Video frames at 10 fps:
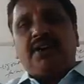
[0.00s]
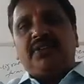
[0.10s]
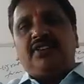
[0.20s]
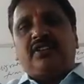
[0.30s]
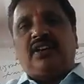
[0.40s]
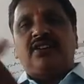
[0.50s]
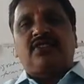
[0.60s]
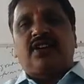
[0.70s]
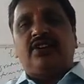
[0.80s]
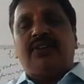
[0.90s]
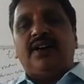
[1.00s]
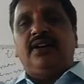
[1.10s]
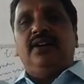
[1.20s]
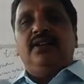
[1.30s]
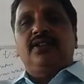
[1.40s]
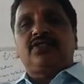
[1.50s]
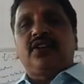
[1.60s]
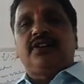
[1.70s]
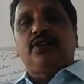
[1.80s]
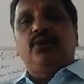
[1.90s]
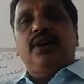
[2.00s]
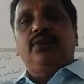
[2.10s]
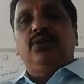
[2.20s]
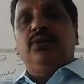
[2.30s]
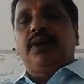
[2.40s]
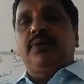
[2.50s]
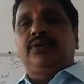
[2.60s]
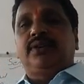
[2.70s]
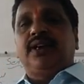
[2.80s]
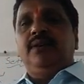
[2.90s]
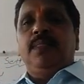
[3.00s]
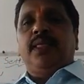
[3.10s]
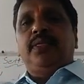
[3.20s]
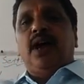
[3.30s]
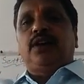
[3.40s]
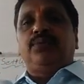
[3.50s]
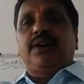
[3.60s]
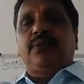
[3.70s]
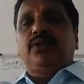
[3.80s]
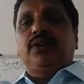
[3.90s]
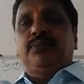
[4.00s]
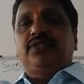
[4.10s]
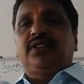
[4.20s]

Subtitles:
and their children started going to Ramanagutta. They occupied Ramanagutta